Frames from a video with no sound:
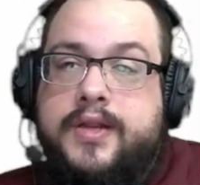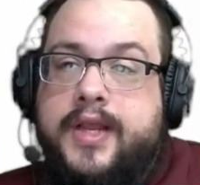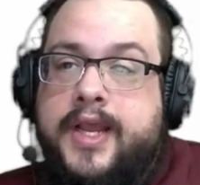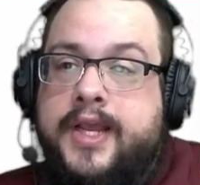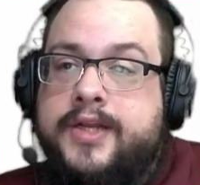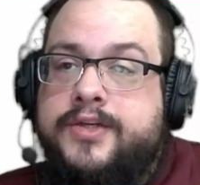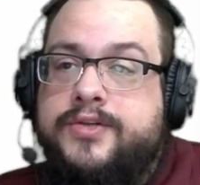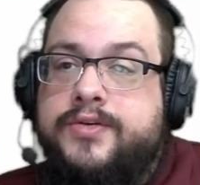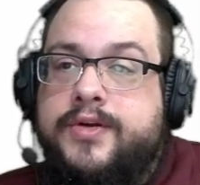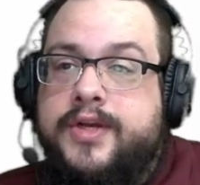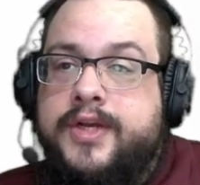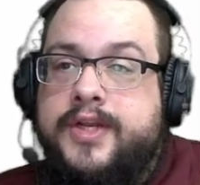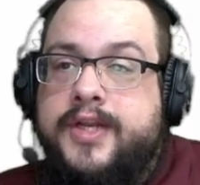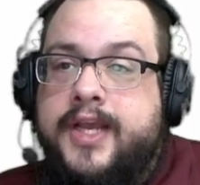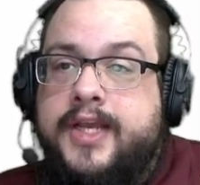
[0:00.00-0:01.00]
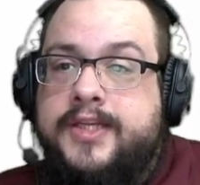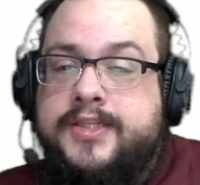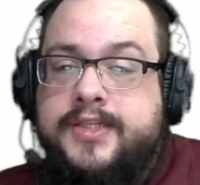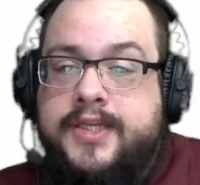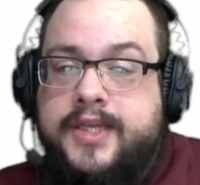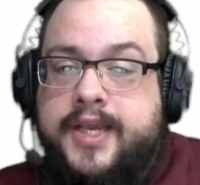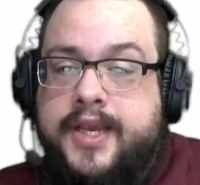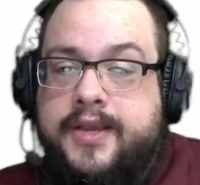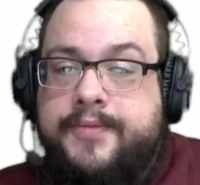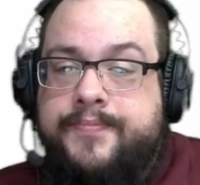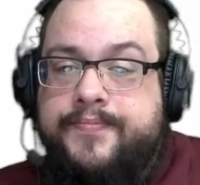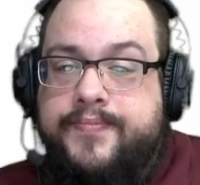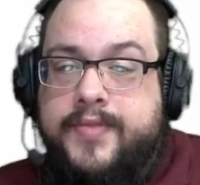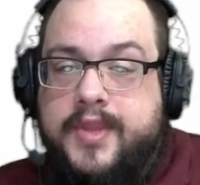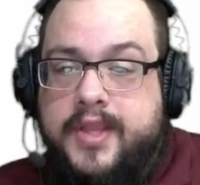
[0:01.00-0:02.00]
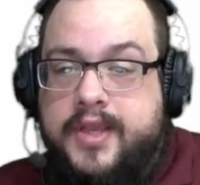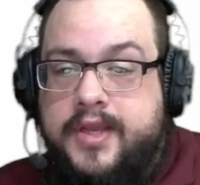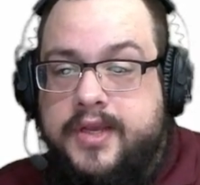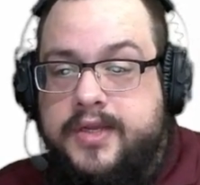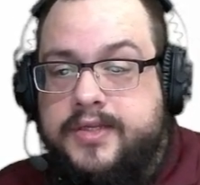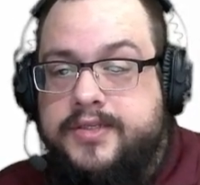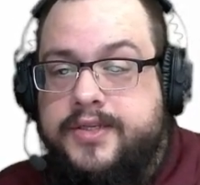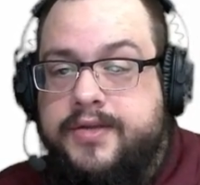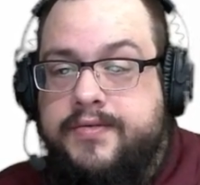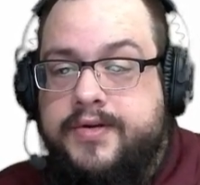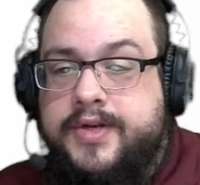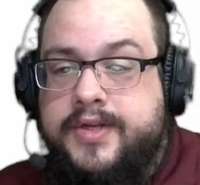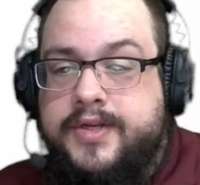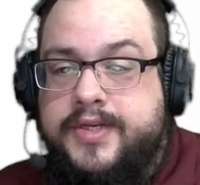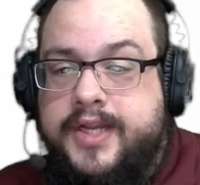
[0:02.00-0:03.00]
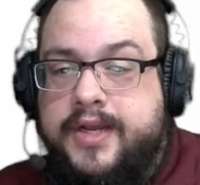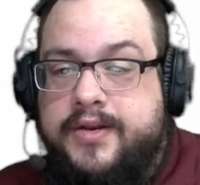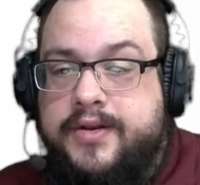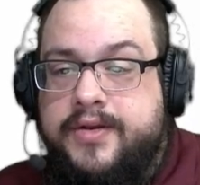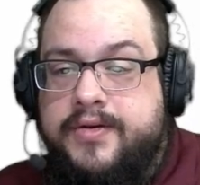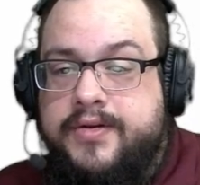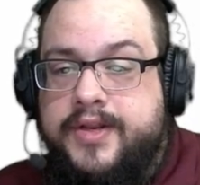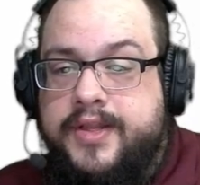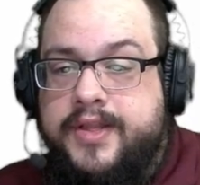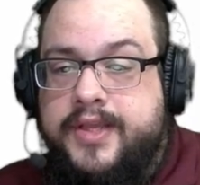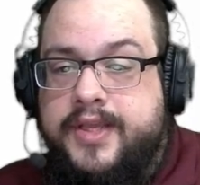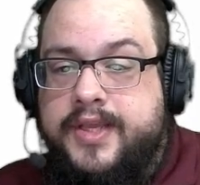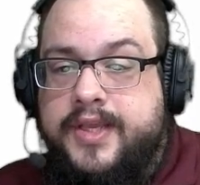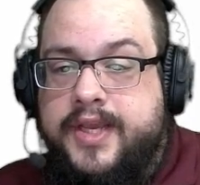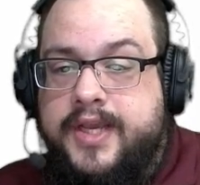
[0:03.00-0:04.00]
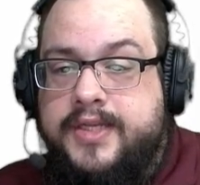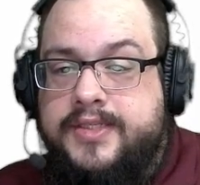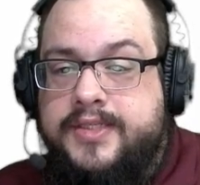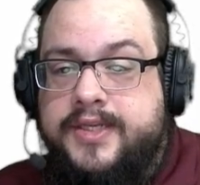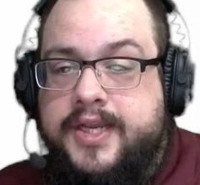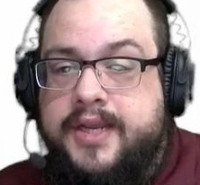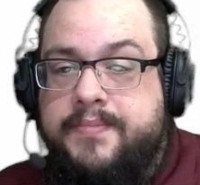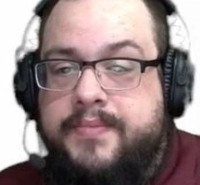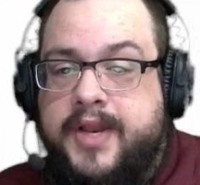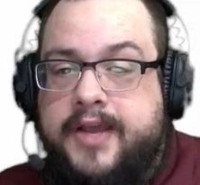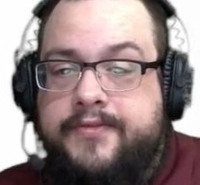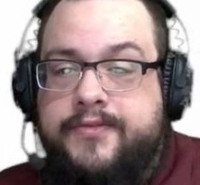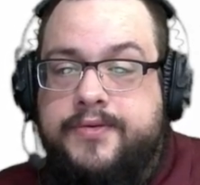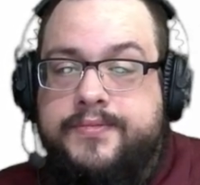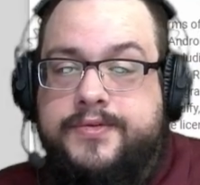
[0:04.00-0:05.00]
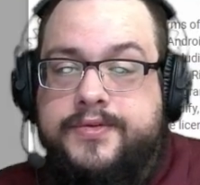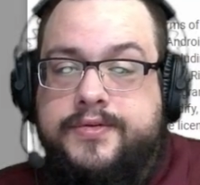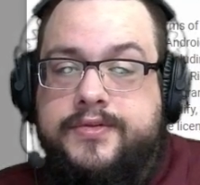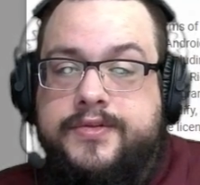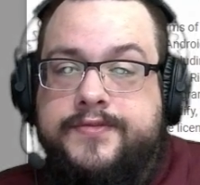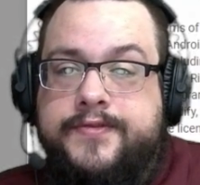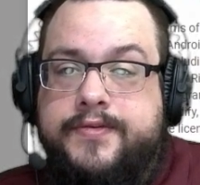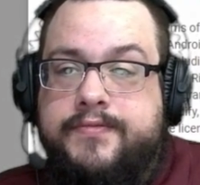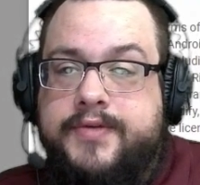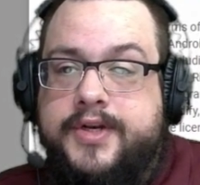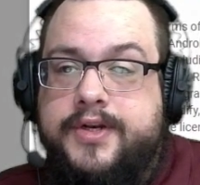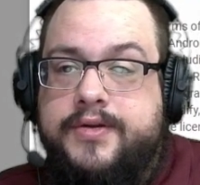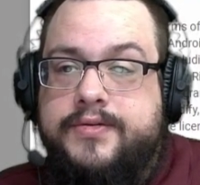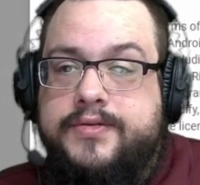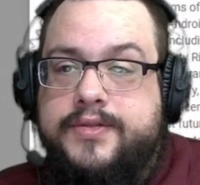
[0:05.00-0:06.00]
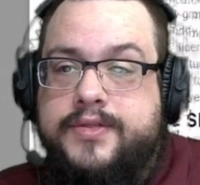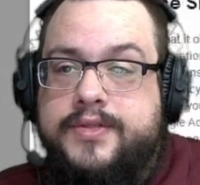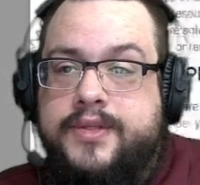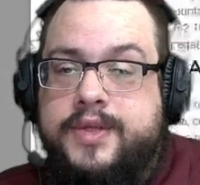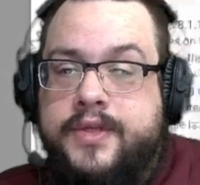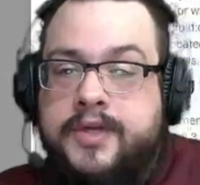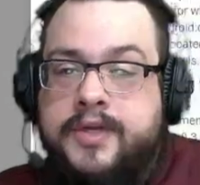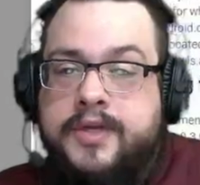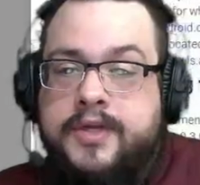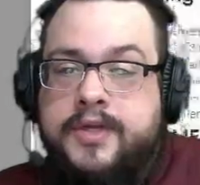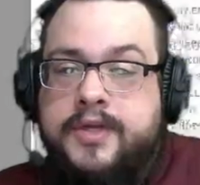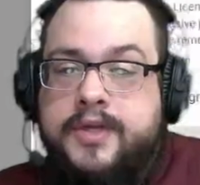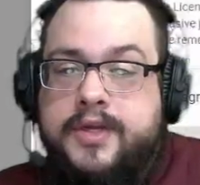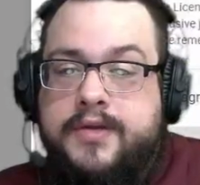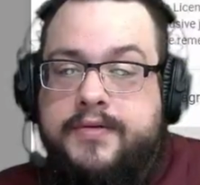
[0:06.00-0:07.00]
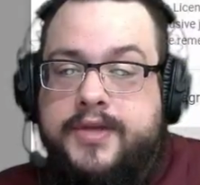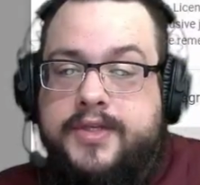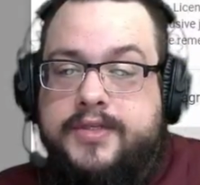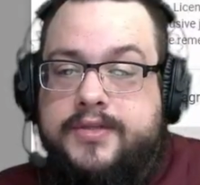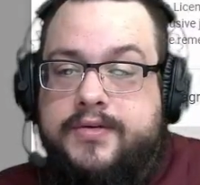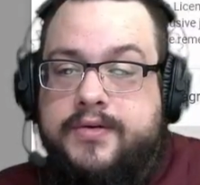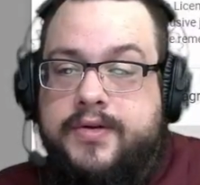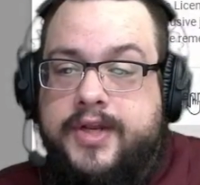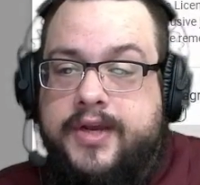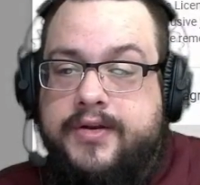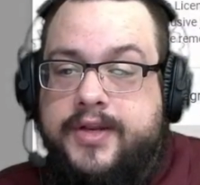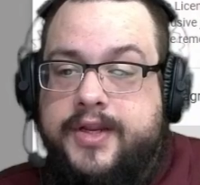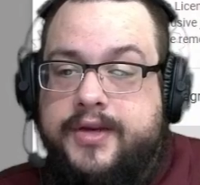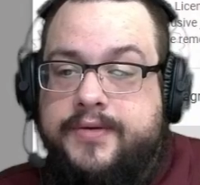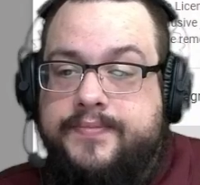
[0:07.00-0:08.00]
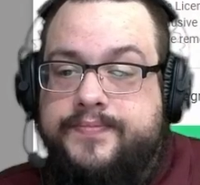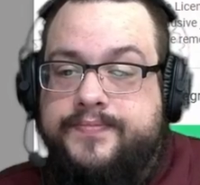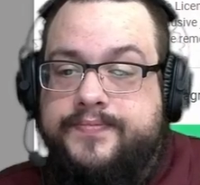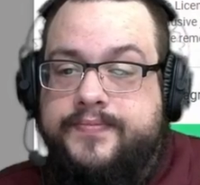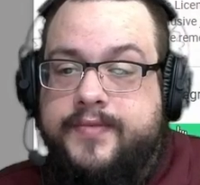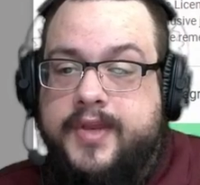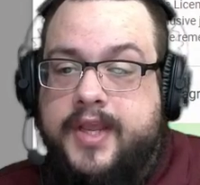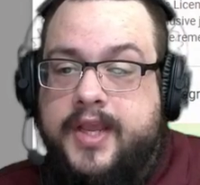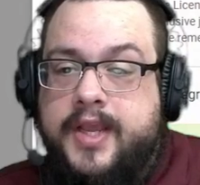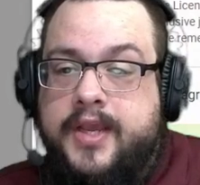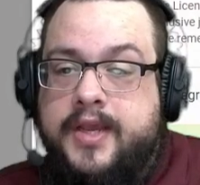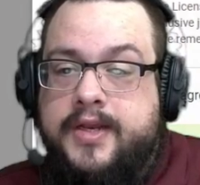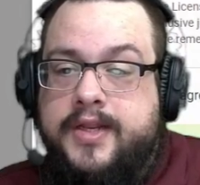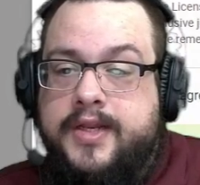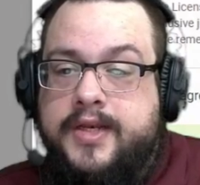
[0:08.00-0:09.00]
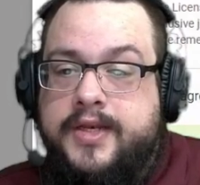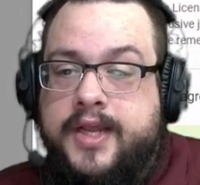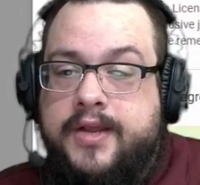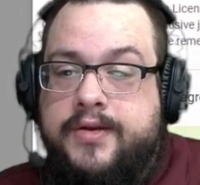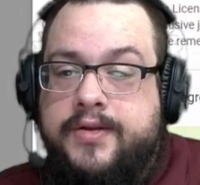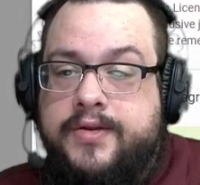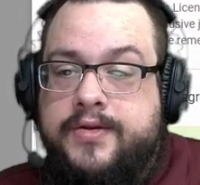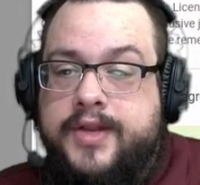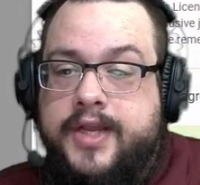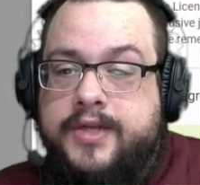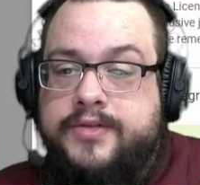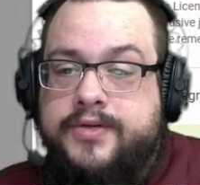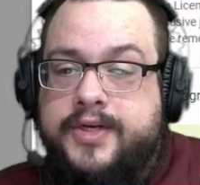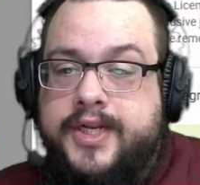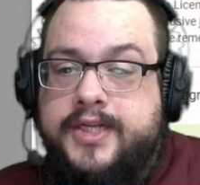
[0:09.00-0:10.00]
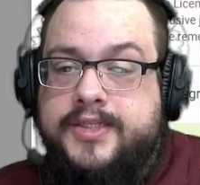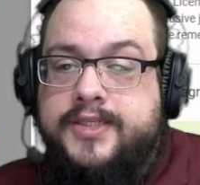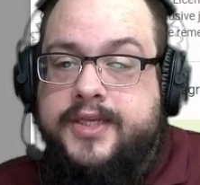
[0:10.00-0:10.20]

Android S D K. Uh, so you want to download the S D K Platform Tools for Windows. Uh, we can scroll down here and hit download Android S D